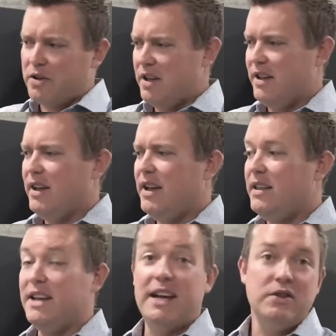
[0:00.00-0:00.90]
the
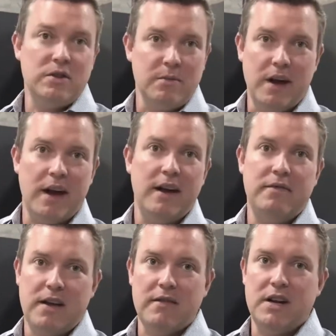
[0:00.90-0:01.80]
engine bay, if
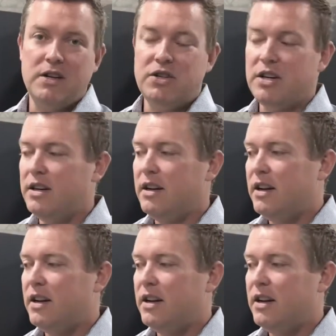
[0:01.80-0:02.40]
you have an engine,